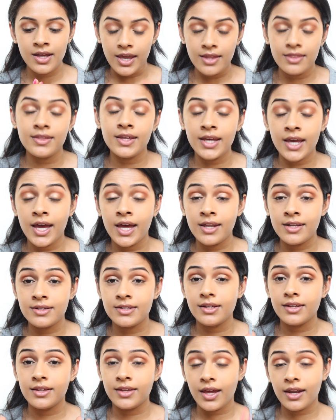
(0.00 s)
in the
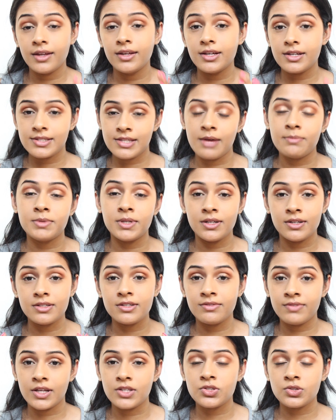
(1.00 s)
end getting accepted
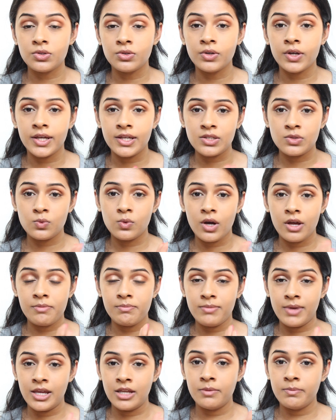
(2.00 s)
into vet school is
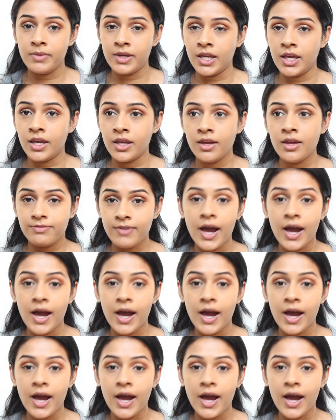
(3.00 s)
what made me